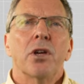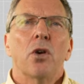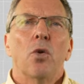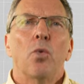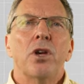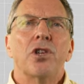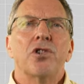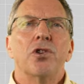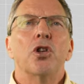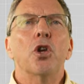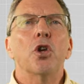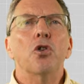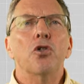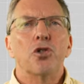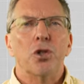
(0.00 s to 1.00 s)
we should
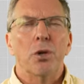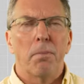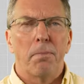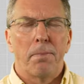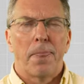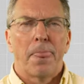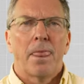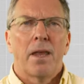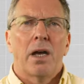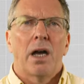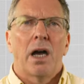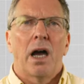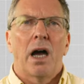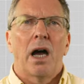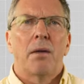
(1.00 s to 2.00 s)
use them
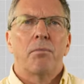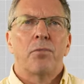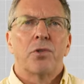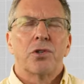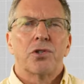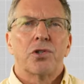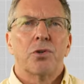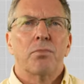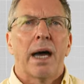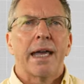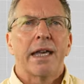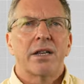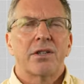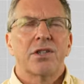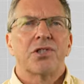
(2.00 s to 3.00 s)
to
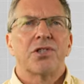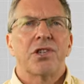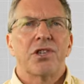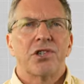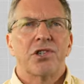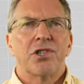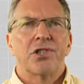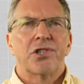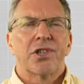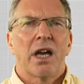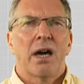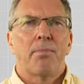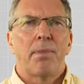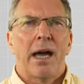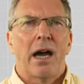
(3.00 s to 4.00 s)
make decisions
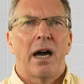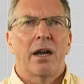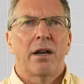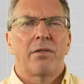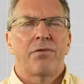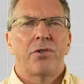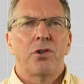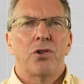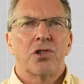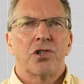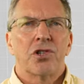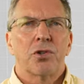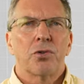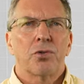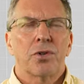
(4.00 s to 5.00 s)
about future
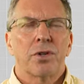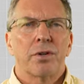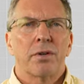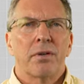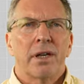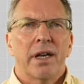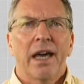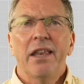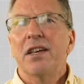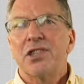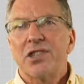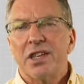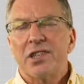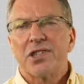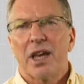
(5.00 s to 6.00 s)
children, unless
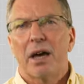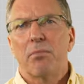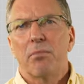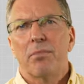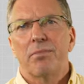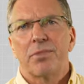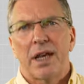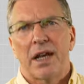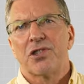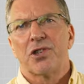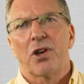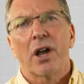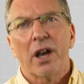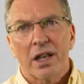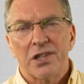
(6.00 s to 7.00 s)
there's some
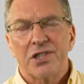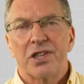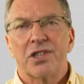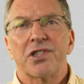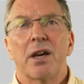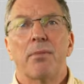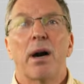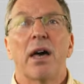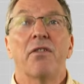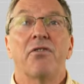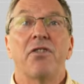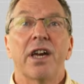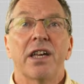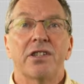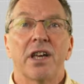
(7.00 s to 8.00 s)
downside, unless there's some other
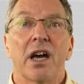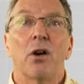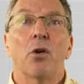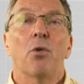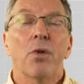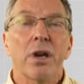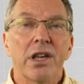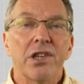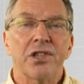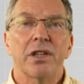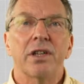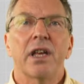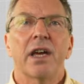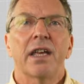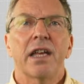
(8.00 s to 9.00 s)
vector or
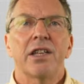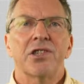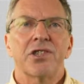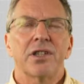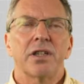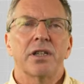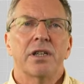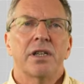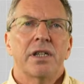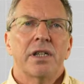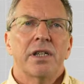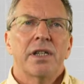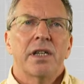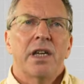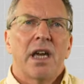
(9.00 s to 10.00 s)
reason against it.
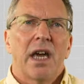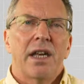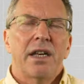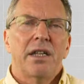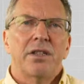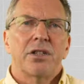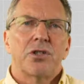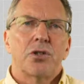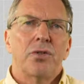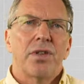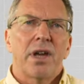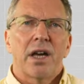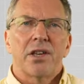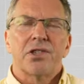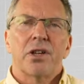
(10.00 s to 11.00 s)
And in the
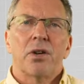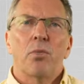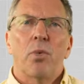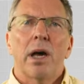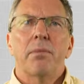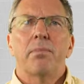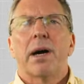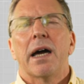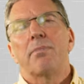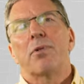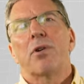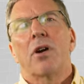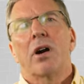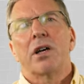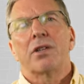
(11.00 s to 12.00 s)
2001
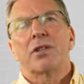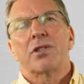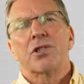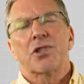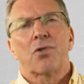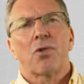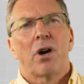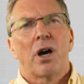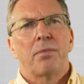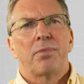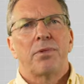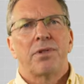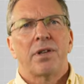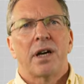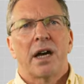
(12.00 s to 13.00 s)
paper, I
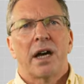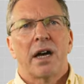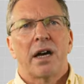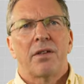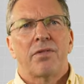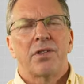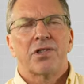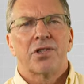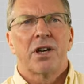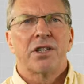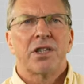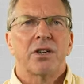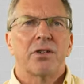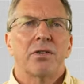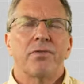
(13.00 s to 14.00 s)
described this
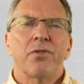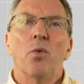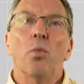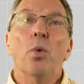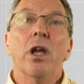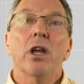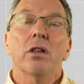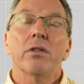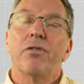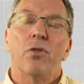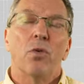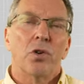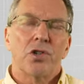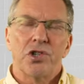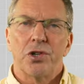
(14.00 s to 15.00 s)
idea of the wheel of
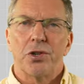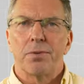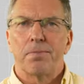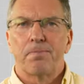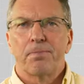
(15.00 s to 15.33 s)
fortune.